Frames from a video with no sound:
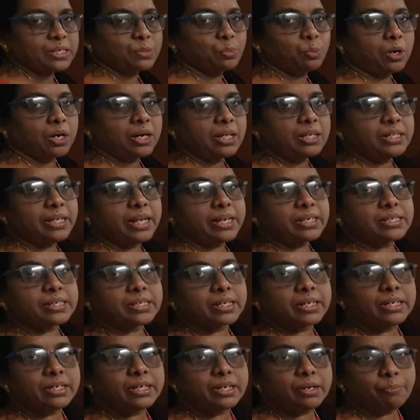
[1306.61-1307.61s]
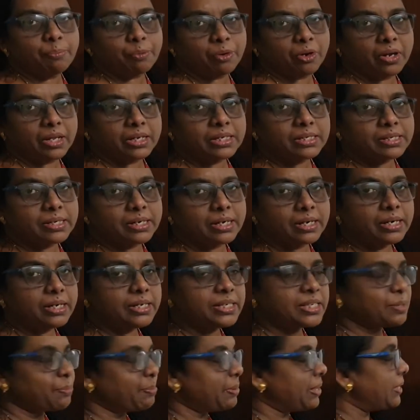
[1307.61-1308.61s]
What are the excretory products
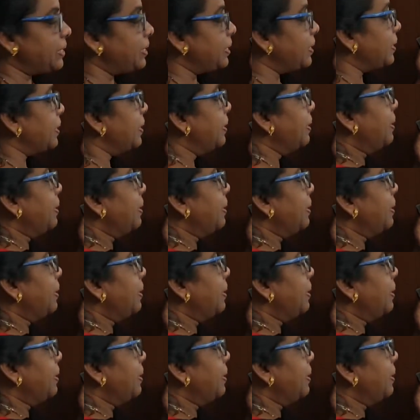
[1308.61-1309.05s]
released by the